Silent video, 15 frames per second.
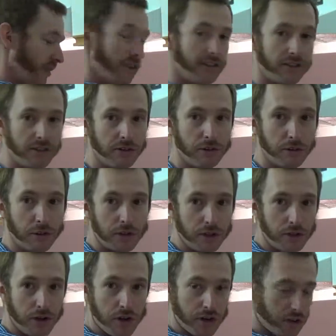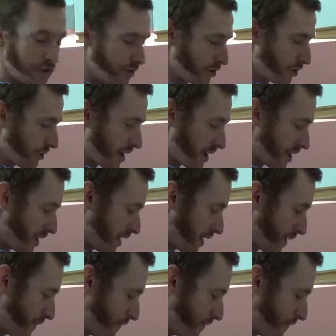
So you know you're doing the right thing.